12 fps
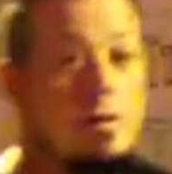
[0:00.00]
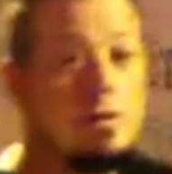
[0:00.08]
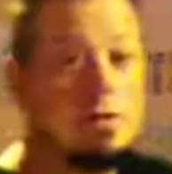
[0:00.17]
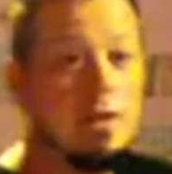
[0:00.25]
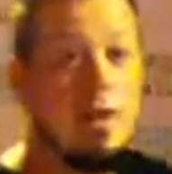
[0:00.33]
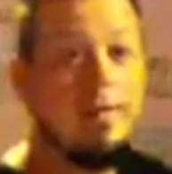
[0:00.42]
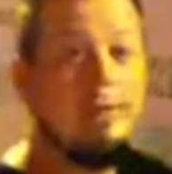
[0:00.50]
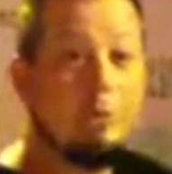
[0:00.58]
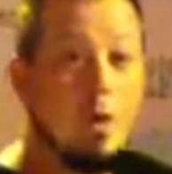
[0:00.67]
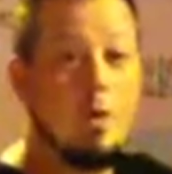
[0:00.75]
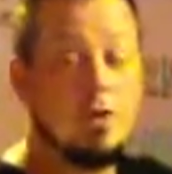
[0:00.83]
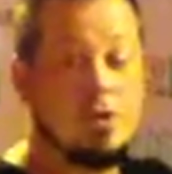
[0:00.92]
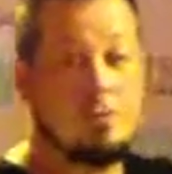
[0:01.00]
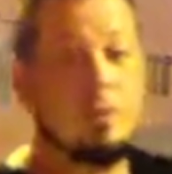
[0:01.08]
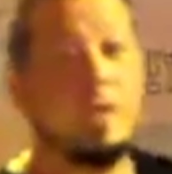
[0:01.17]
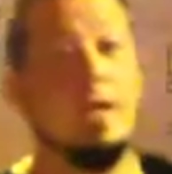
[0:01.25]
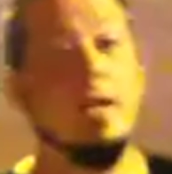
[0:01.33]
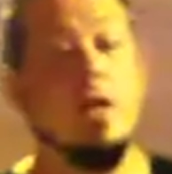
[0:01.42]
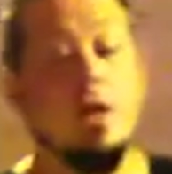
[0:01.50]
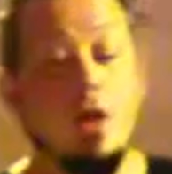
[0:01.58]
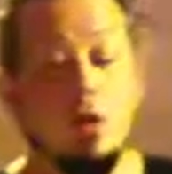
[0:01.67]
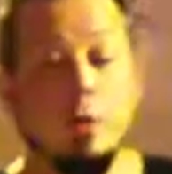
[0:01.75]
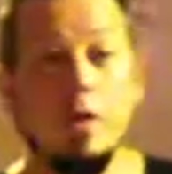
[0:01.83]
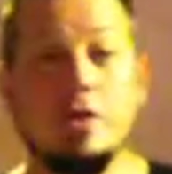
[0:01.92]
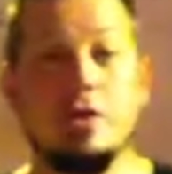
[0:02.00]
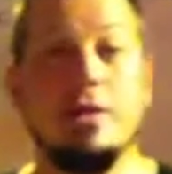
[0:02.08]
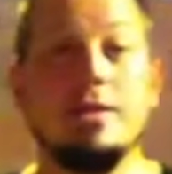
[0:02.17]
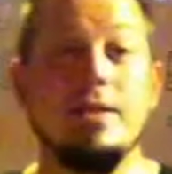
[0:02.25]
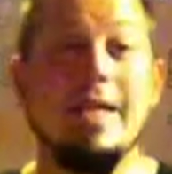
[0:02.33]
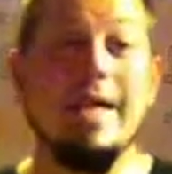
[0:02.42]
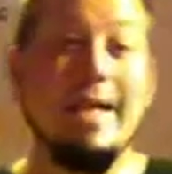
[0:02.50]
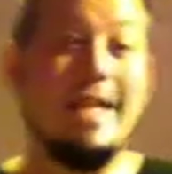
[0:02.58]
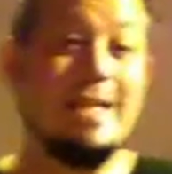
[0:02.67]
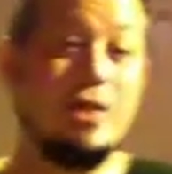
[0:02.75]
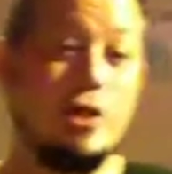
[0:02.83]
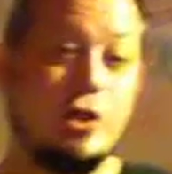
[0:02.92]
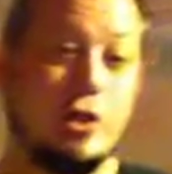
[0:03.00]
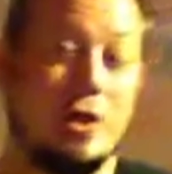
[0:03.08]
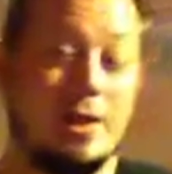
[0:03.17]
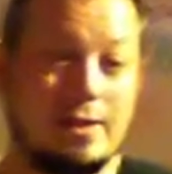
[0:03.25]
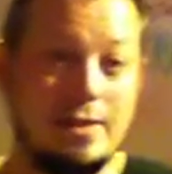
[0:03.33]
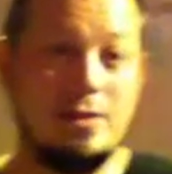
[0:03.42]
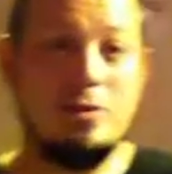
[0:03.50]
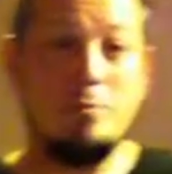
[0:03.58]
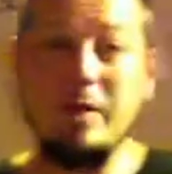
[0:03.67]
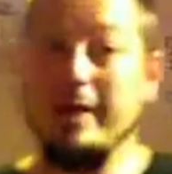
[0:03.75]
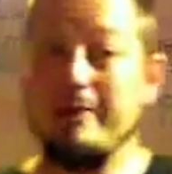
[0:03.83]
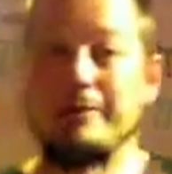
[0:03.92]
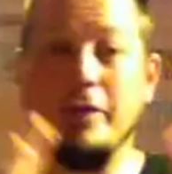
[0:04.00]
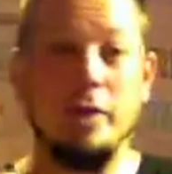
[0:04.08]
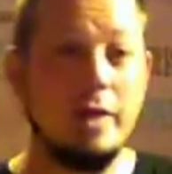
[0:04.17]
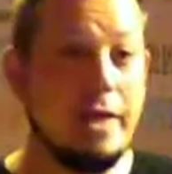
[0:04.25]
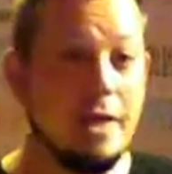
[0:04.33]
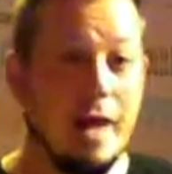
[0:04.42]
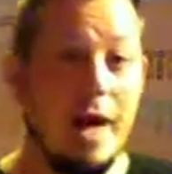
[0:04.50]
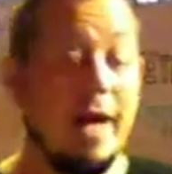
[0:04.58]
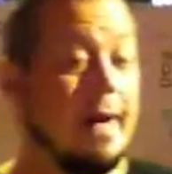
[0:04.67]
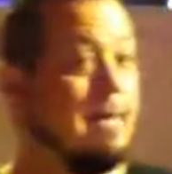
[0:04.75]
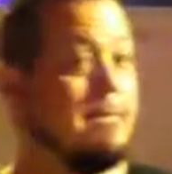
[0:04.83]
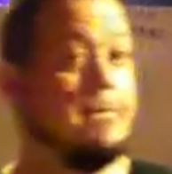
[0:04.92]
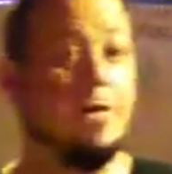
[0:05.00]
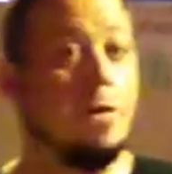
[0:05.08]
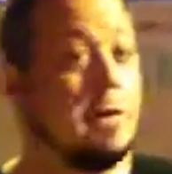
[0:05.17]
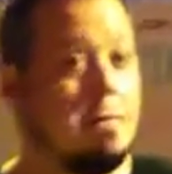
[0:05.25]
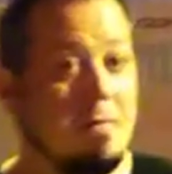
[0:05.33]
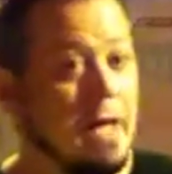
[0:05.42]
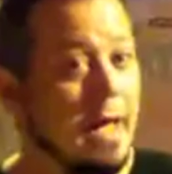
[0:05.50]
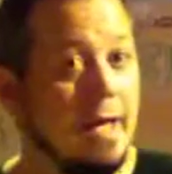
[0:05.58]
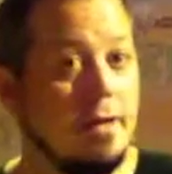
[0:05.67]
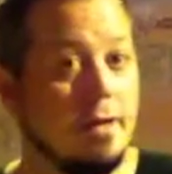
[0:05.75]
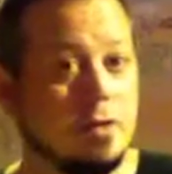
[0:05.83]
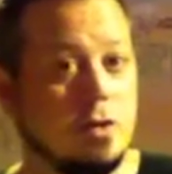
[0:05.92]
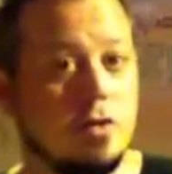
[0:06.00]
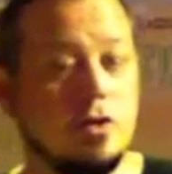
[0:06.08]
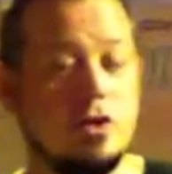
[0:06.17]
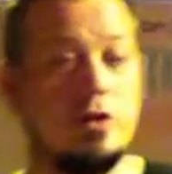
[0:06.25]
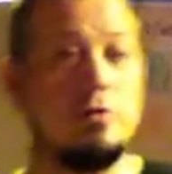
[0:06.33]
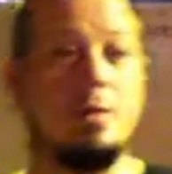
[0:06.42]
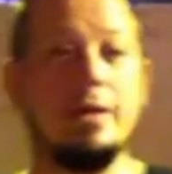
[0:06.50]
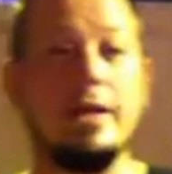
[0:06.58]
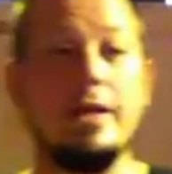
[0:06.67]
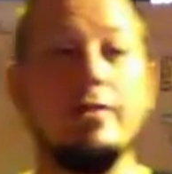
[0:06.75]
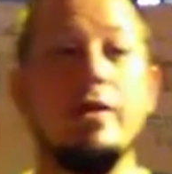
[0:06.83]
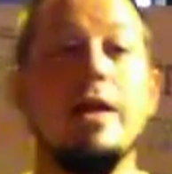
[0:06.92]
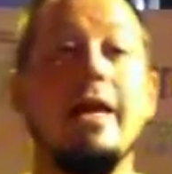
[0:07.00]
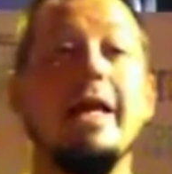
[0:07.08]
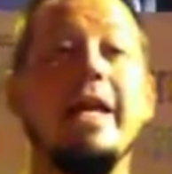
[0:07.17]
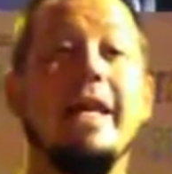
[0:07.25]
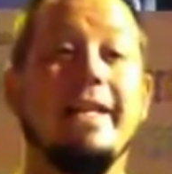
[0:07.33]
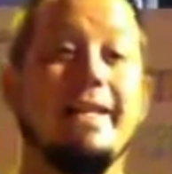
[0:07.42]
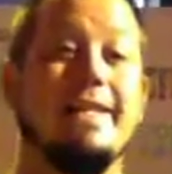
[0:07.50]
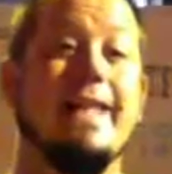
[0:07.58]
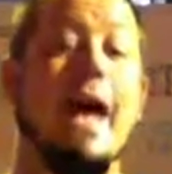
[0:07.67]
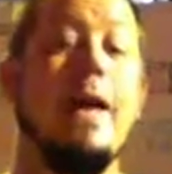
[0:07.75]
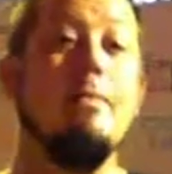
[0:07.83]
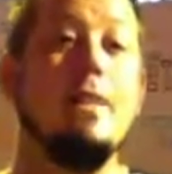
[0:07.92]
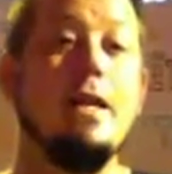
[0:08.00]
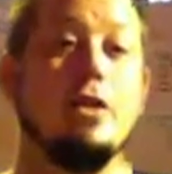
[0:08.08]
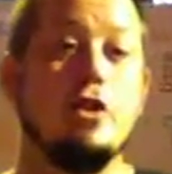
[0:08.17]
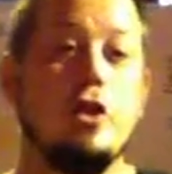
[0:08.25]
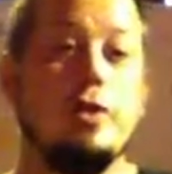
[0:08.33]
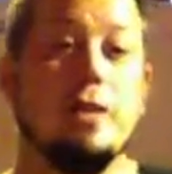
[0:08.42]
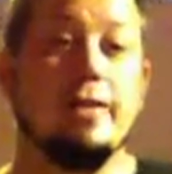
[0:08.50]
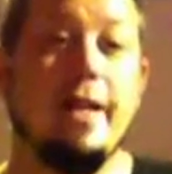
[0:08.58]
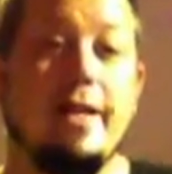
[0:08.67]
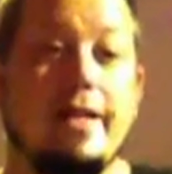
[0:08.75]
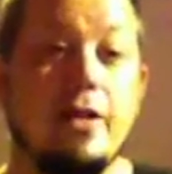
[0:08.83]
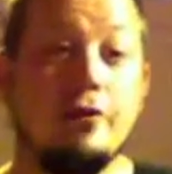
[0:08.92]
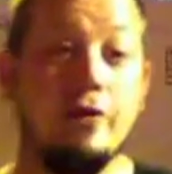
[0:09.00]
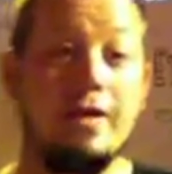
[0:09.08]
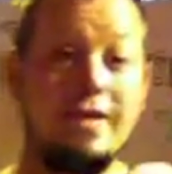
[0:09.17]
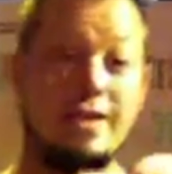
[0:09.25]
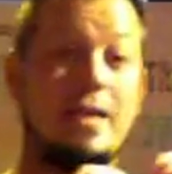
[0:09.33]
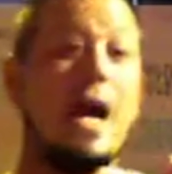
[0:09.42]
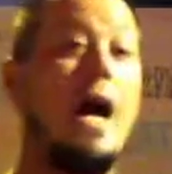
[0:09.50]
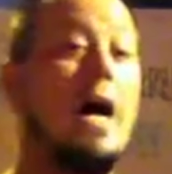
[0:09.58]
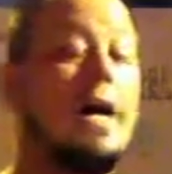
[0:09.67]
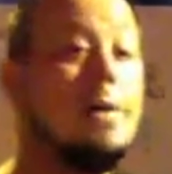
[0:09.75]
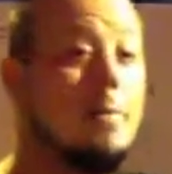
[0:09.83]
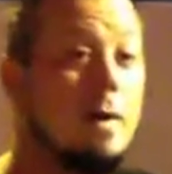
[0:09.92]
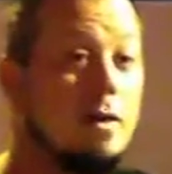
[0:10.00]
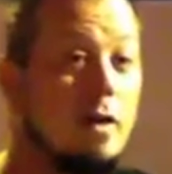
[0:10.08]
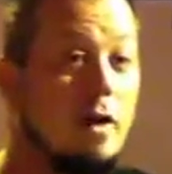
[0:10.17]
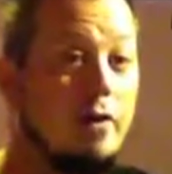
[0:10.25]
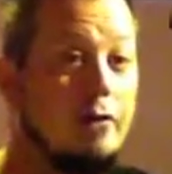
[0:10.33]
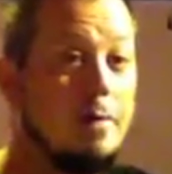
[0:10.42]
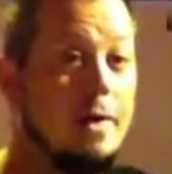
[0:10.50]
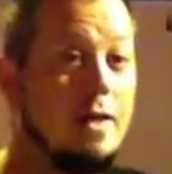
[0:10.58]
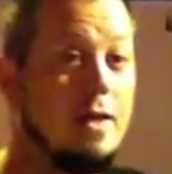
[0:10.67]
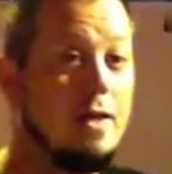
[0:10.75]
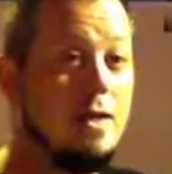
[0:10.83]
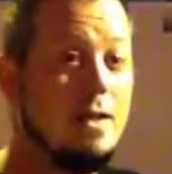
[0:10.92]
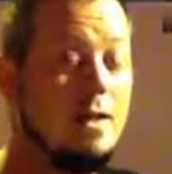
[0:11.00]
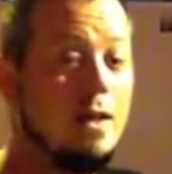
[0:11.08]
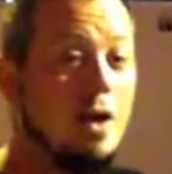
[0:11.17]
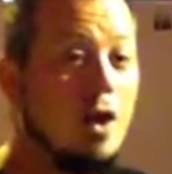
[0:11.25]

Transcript: to this fourth split, which is is Jesus being fully God and fully man, as Christians believe, does that make Jesus a different type of being